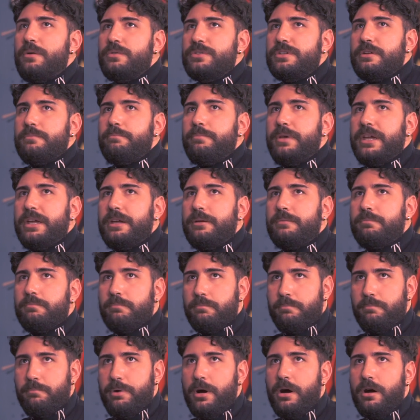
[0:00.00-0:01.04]
was a big
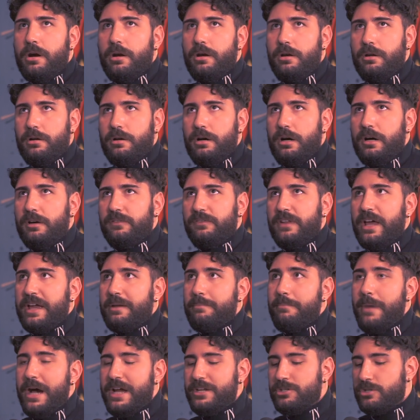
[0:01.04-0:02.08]
part of like
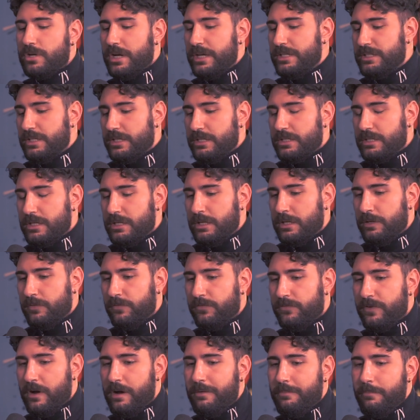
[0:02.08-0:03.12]
my transitioning
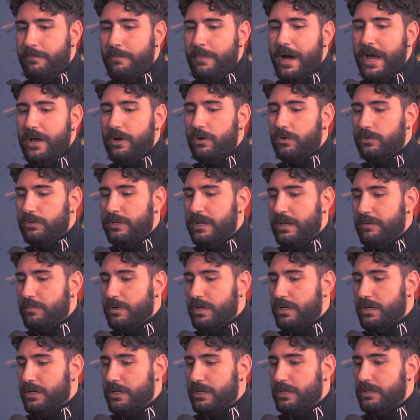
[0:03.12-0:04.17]
from my old
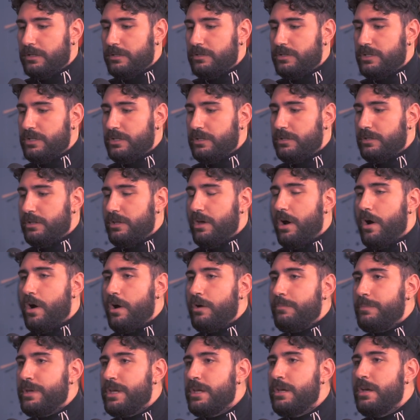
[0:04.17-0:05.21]
neighborhood to the
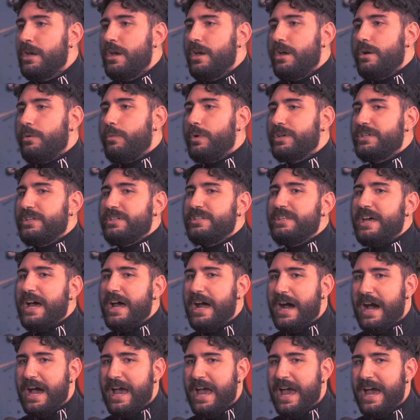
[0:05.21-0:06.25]
Army was
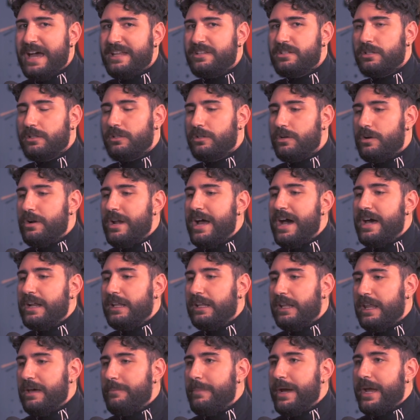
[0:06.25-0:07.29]
that I had to learn how to
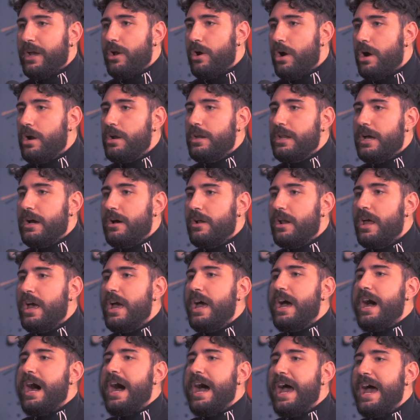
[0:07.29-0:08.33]
let my guard down.
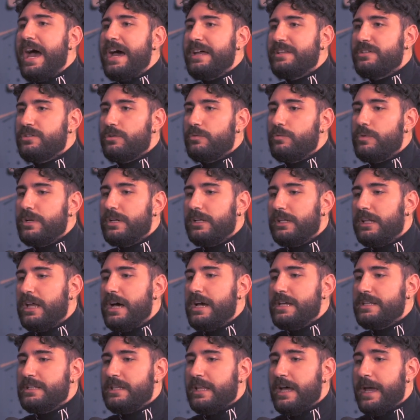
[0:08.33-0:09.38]
I had to
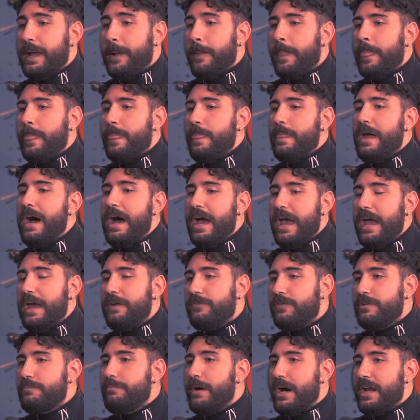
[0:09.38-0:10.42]
realize like not
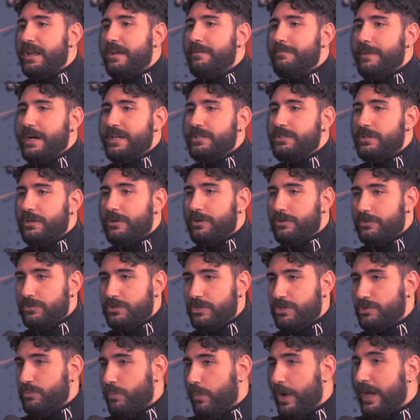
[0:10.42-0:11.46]
everybody in my circle is
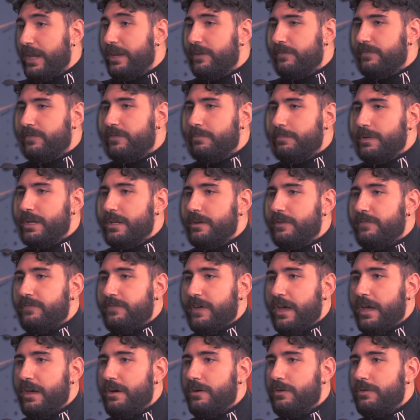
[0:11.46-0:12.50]
just waiting for me to
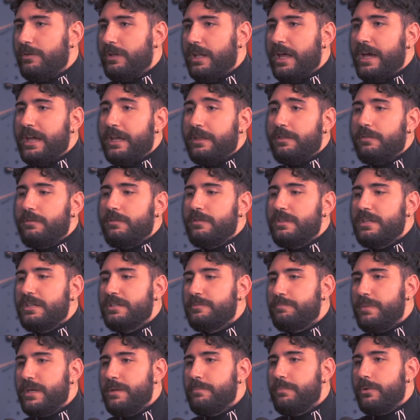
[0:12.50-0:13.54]
fail. Like
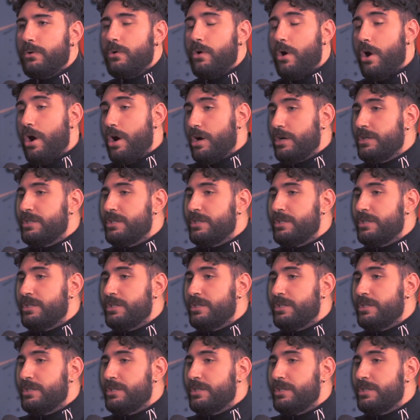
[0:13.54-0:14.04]
these people are